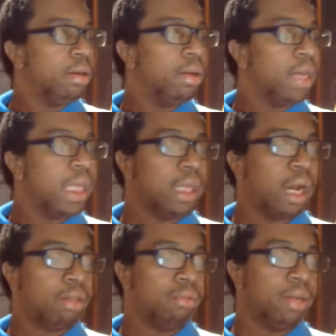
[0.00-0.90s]
He
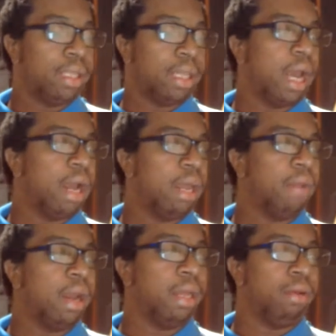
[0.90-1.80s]
talks with Halle
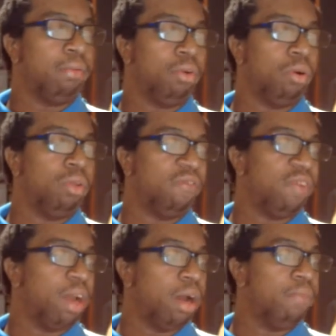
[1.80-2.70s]
Berry, who the
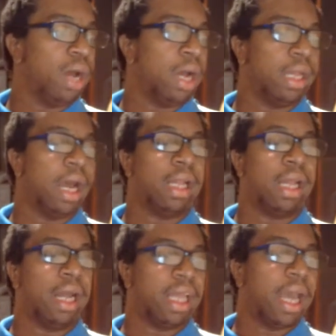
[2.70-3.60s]
film on
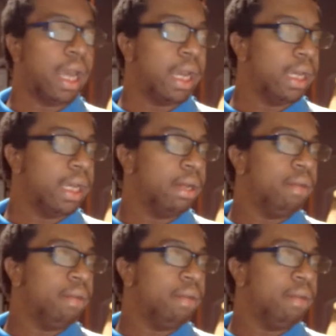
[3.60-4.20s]
Dying Day.